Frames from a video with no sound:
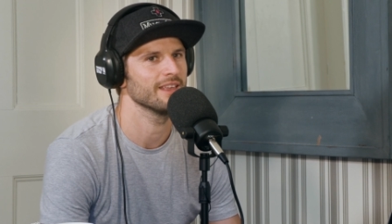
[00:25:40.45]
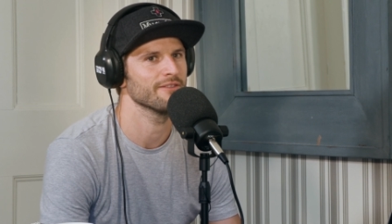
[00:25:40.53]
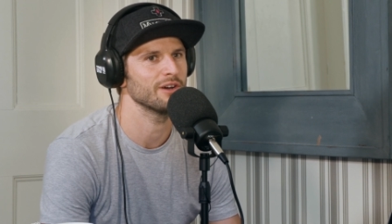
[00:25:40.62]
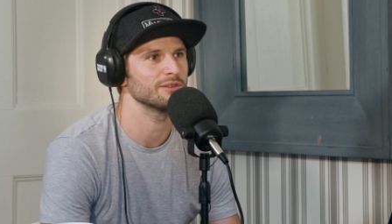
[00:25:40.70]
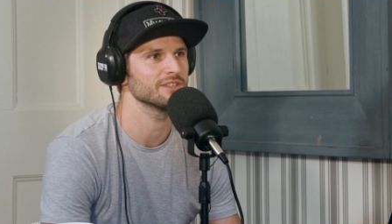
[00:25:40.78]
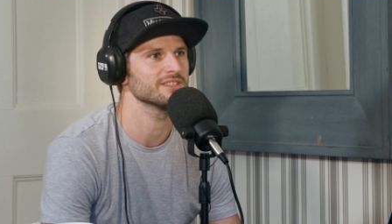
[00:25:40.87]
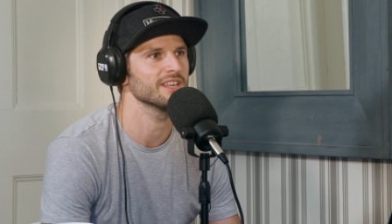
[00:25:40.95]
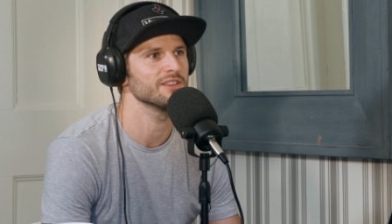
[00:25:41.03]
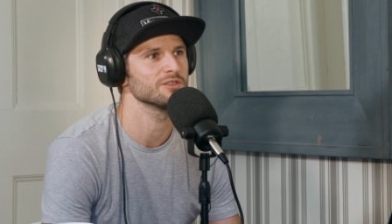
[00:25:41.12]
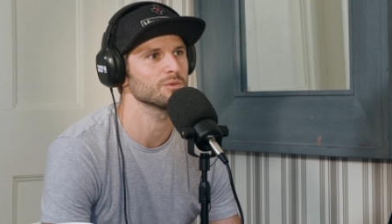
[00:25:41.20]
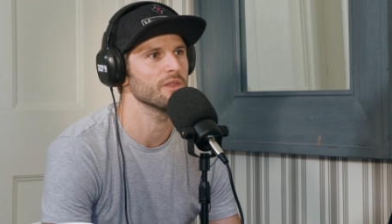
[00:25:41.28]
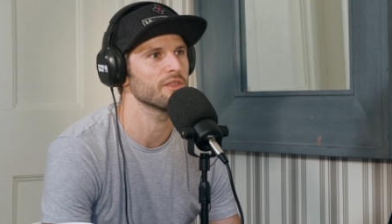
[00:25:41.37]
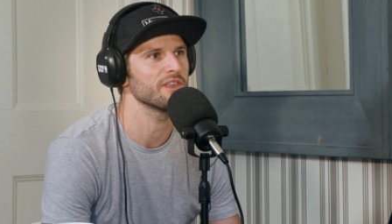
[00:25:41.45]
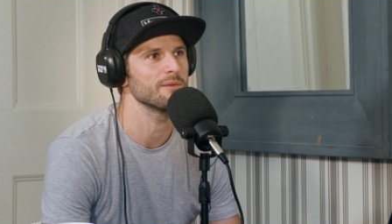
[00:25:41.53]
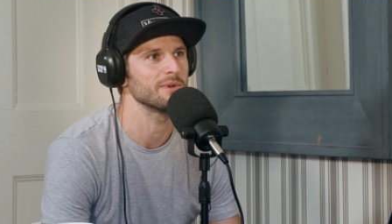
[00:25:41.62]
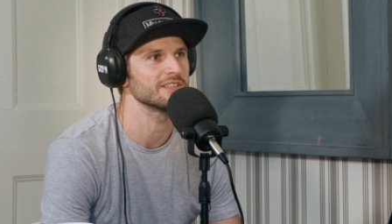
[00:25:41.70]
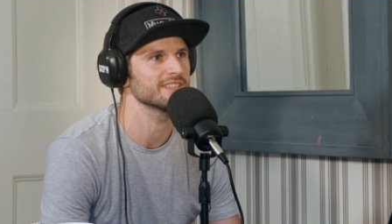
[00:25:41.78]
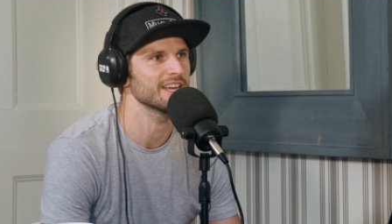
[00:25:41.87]
if I was to say there's one
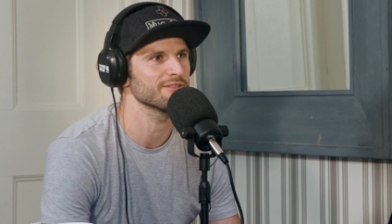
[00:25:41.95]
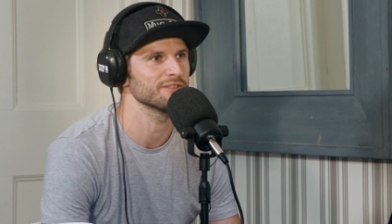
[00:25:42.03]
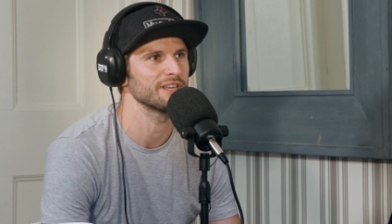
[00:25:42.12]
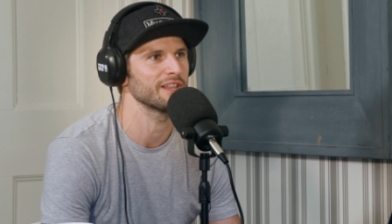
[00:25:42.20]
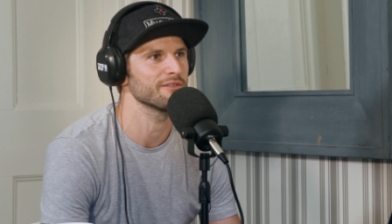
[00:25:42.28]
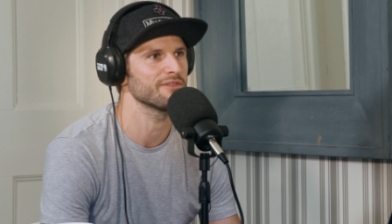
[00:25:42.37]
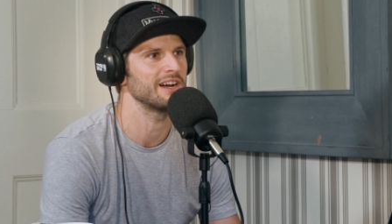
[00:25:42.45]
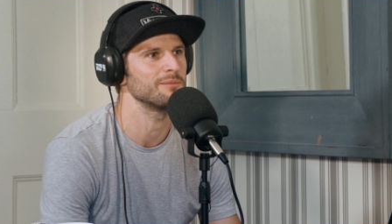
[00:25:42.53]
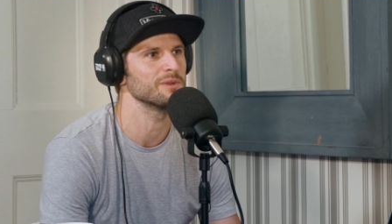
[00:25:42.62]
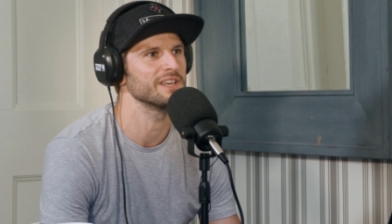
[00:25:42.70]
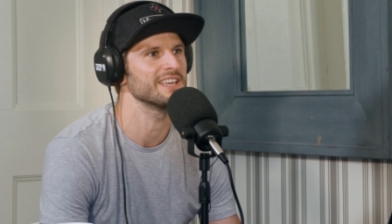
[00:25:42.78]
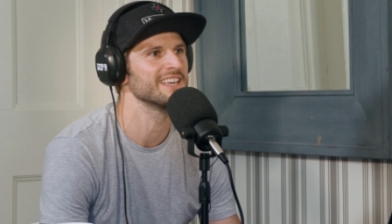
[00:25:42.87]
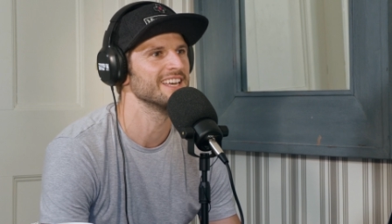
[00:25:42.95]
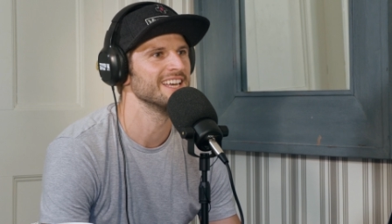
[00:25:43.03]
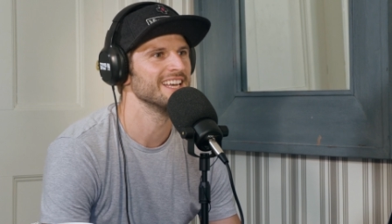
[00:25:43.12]
theme, it's definitely like family.